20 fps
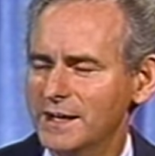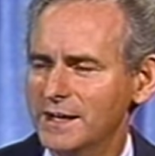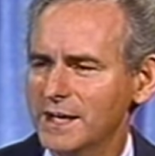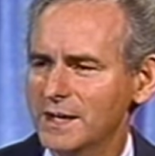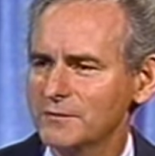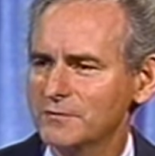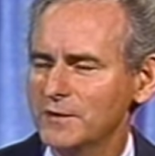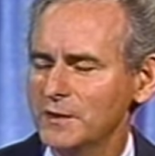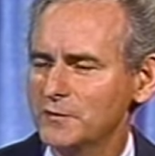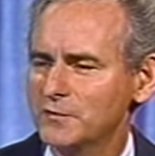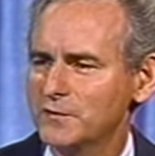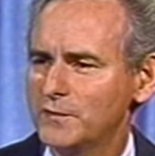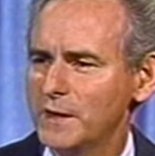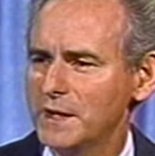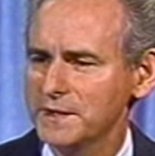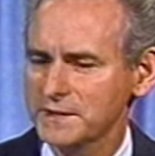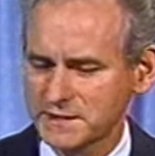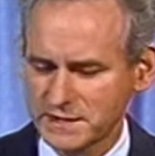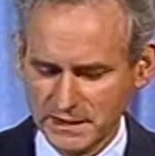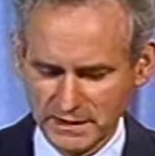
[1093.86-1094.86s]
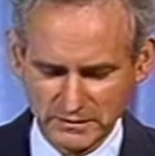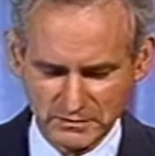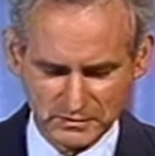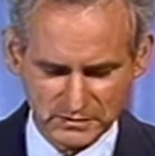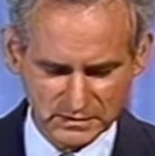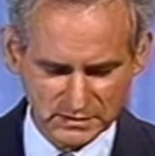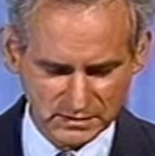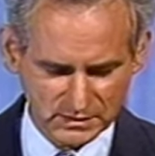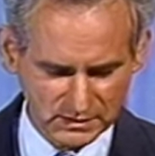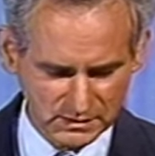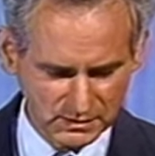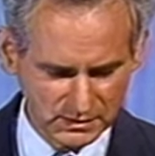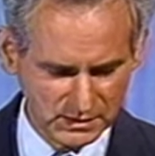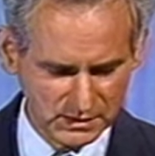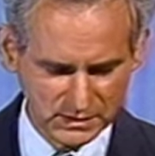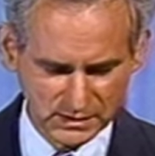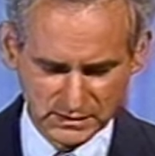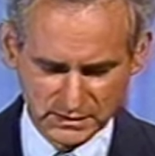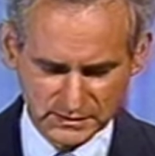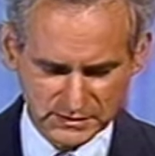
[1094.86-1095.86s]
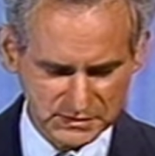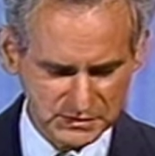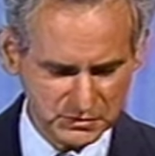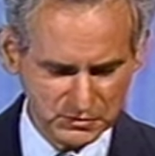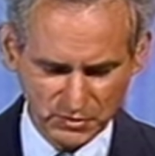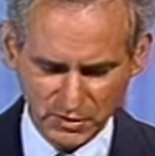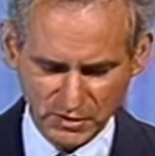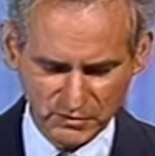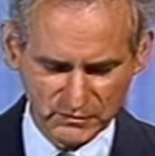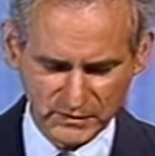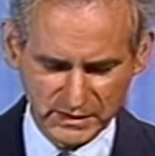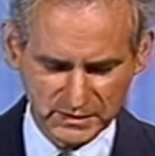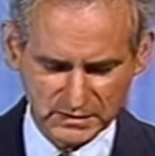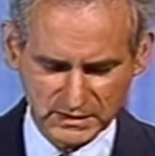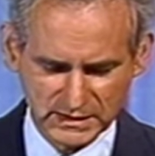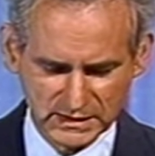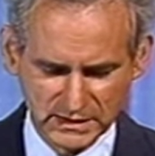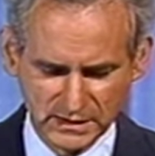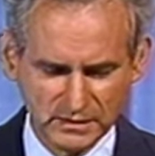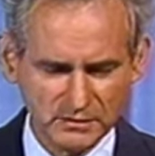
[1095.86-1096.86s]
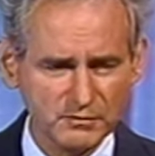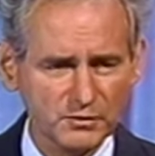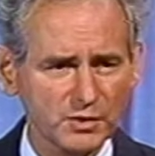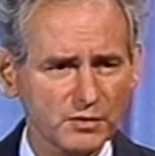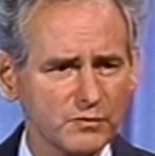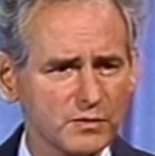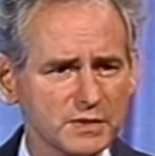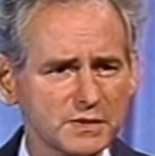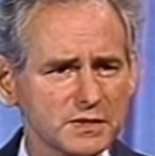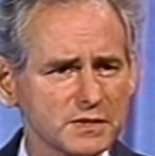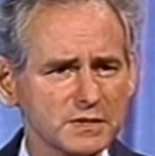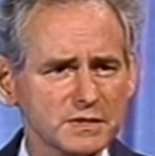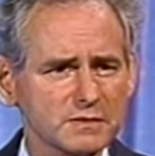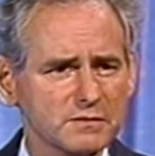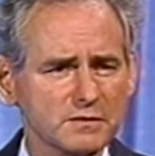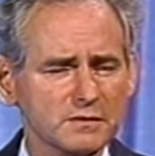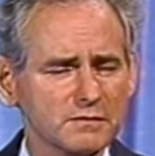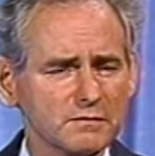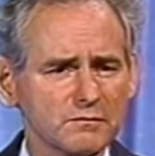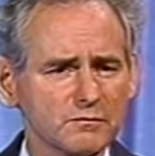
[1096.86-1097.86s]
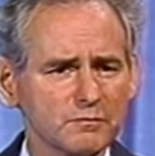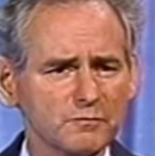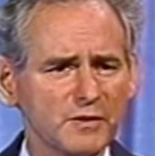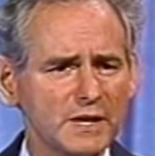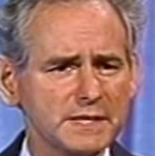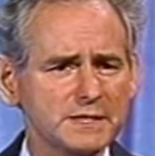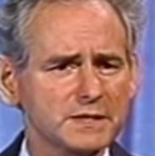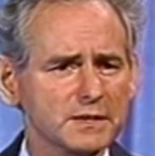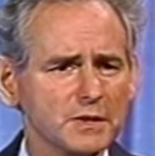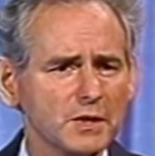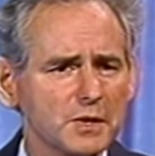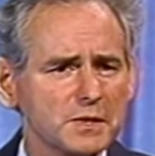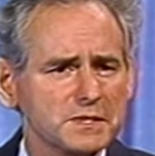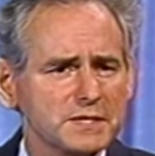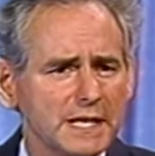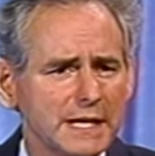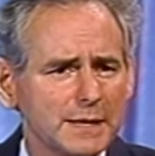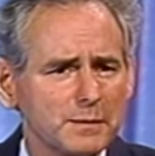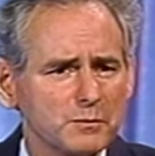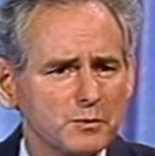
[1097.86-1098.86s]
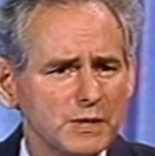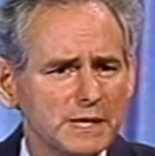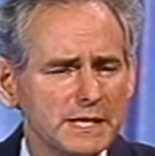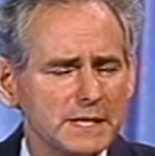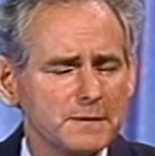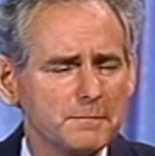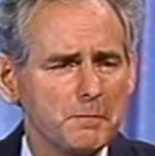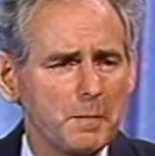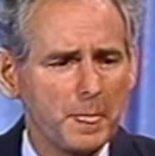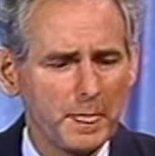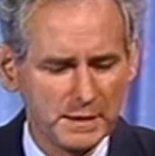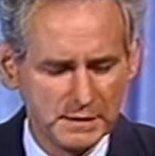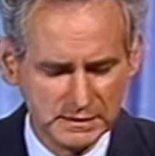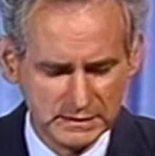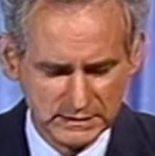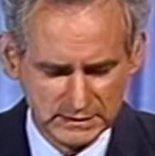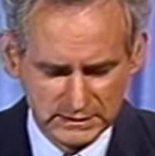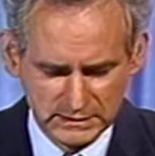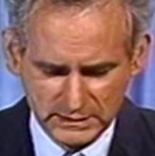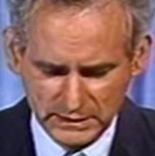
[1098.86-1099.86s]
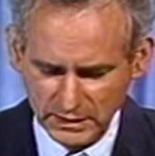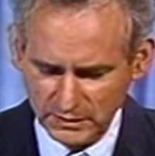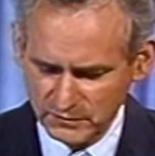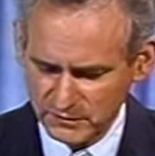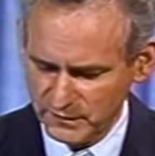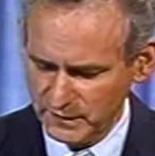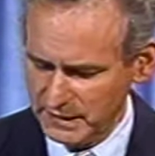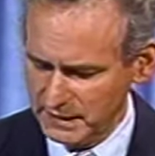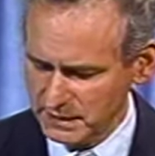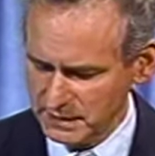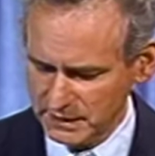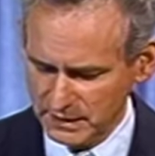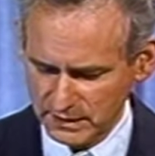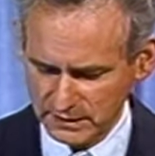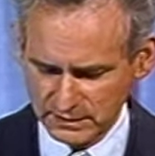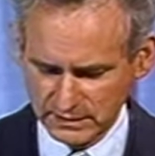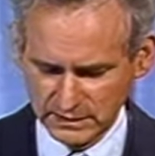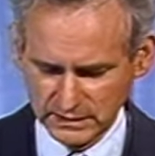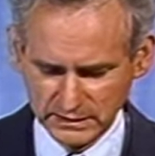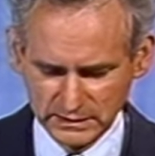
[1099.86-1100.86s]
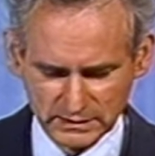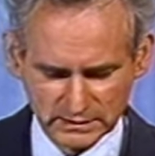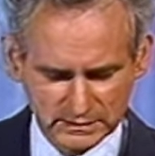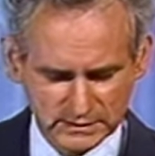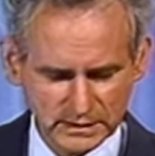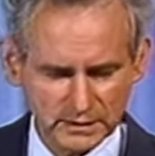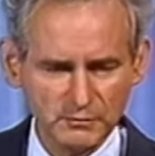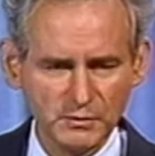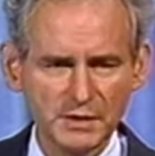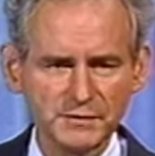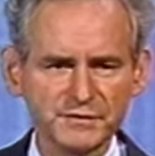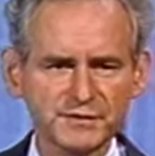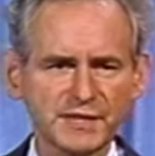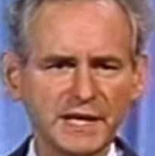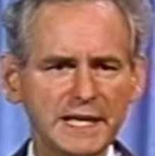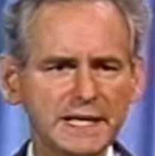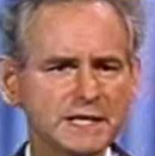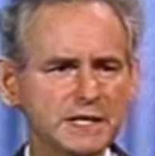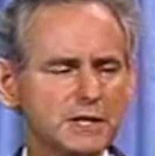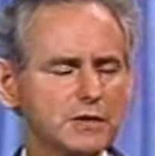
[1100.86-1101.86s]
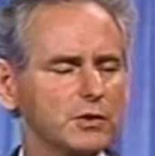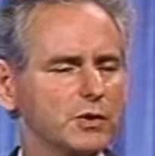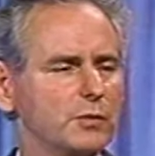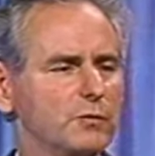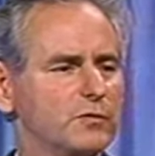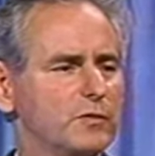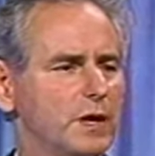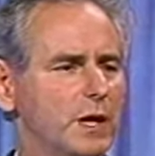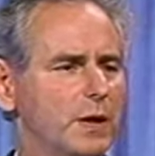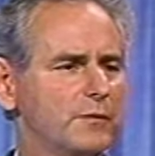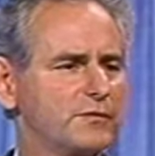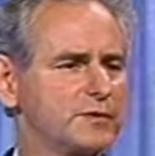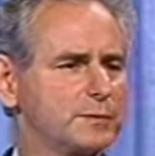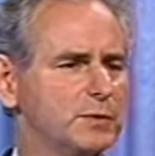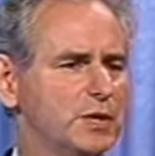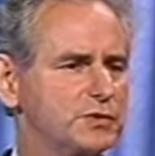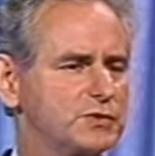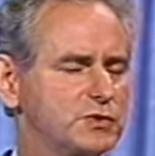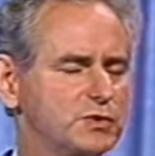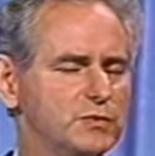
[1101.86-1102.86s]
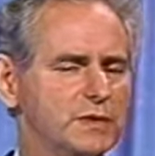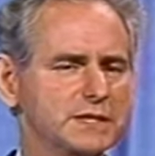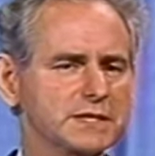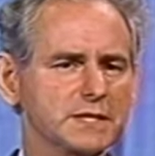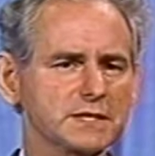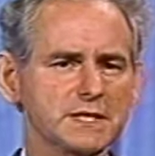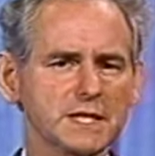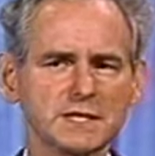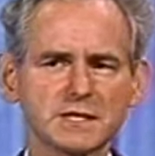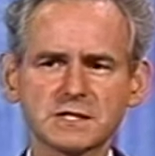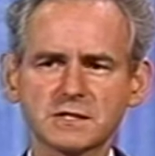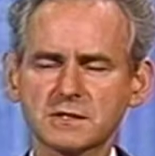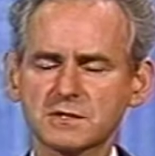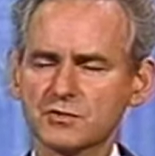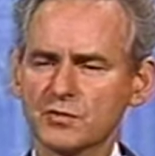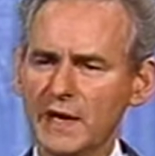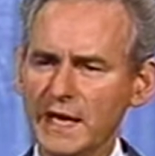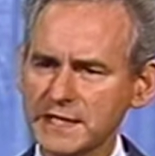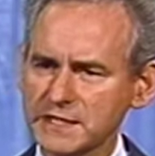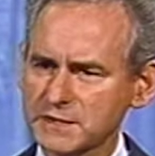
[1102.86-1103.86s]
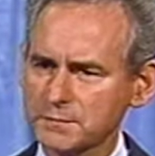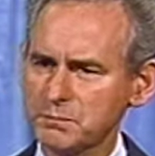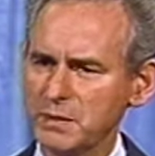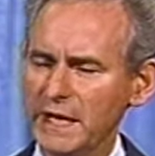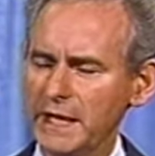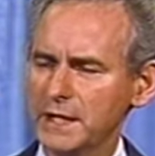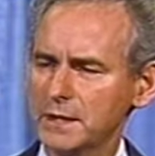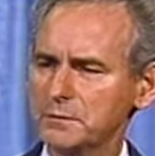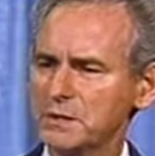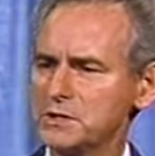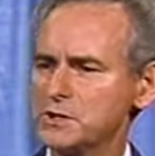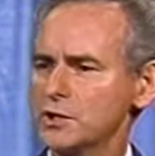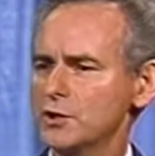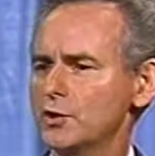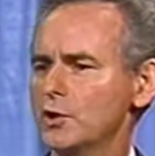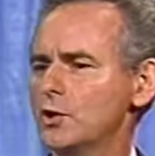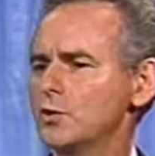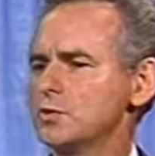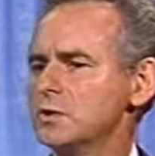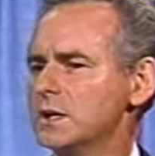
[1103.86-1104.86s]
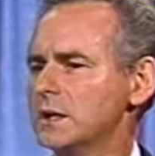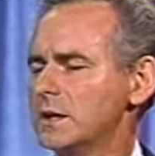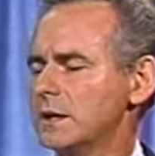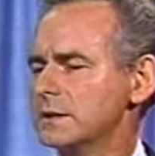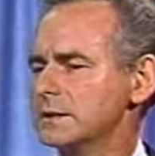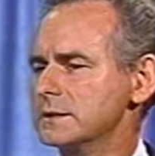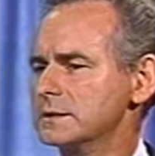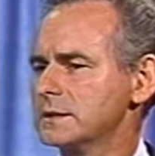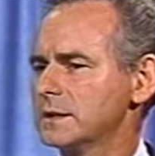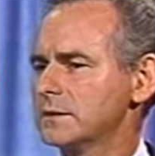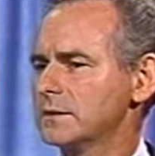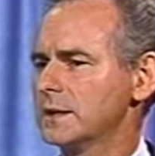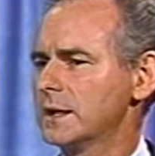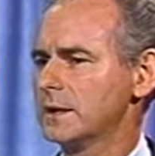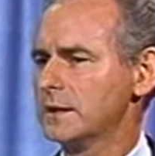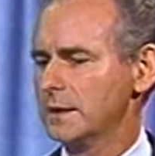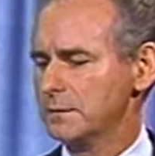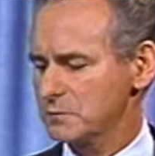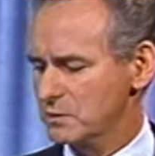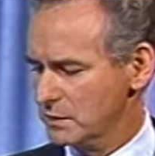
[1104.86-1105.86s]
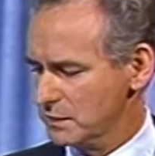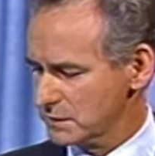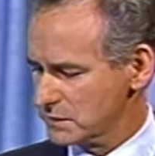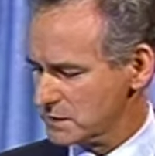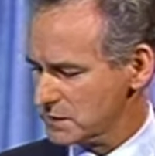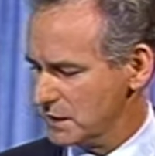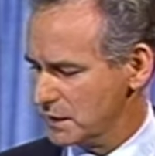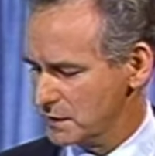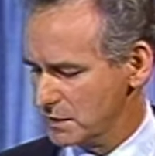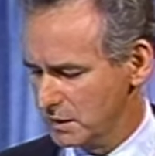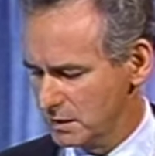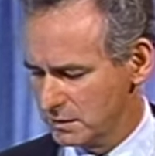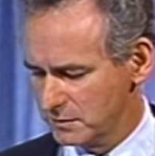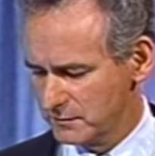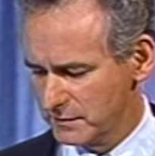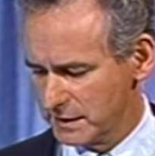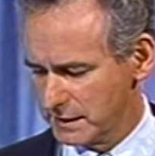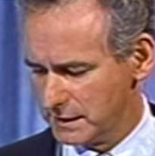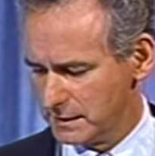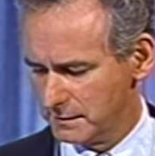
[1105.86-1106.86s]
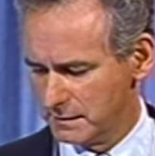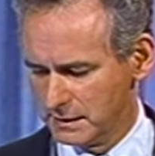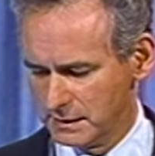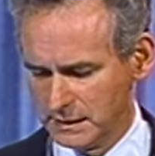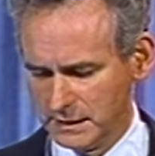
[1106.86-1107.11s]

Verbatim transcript: And if we fuss and stew over it, we're, we're just wasting our time, really. And finally, I said, Well, take your, after about two weeks, I said, transplant them into your own gardens. I thought, I'm going to start all over again.